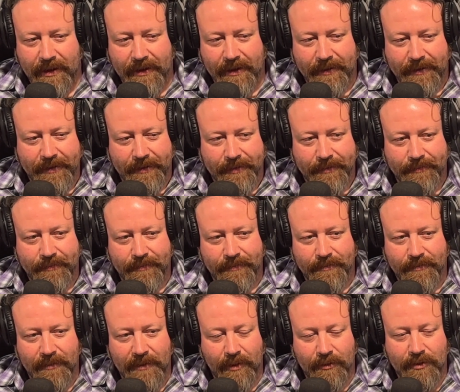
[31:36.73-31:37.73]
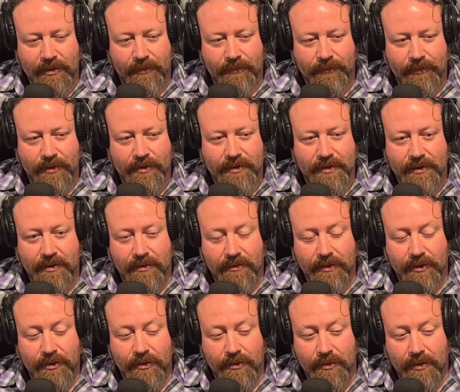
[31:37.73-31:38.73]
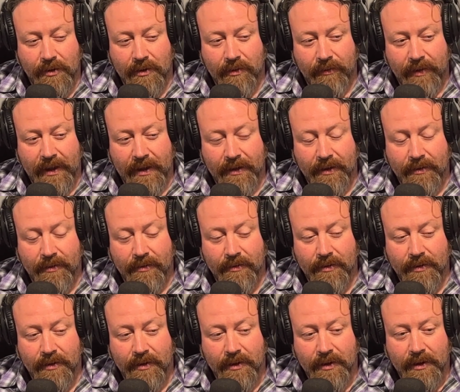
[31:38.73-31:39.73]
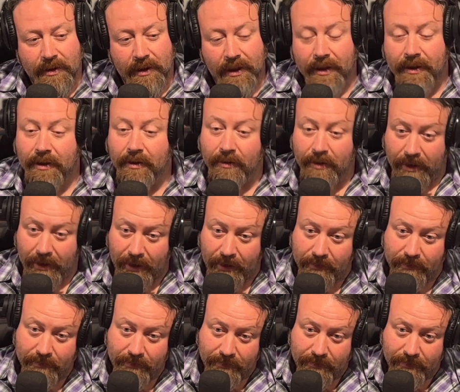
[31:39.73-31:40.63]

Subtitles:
And that was our first single we toured around a year ago,